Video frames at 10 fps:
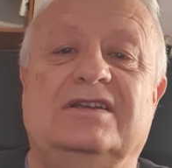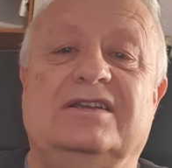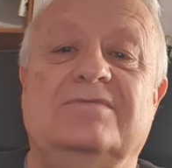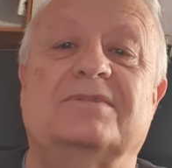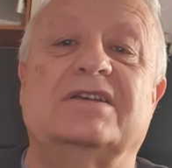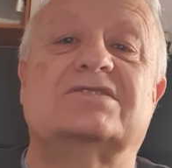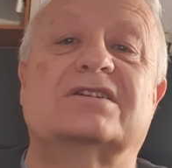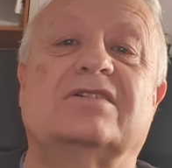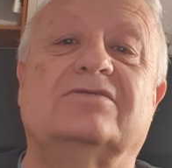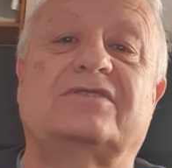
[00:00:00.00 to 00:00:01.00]
in
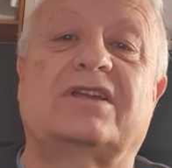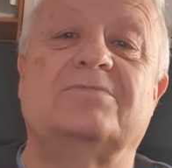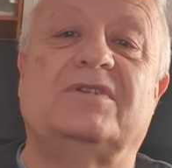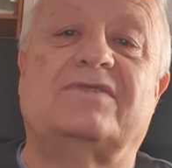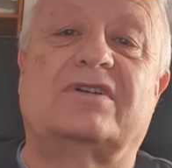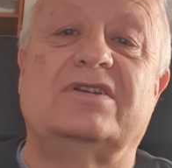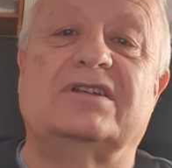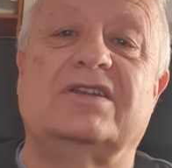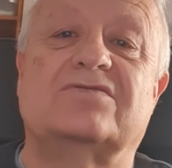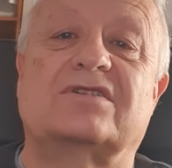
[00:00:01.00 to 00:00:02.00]
myself can be very
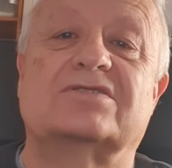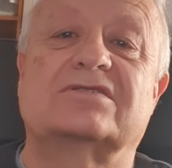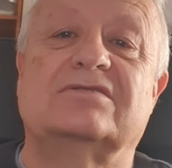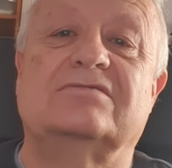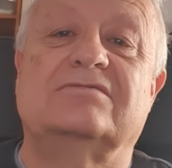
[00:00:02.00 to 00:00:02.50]
dangerous.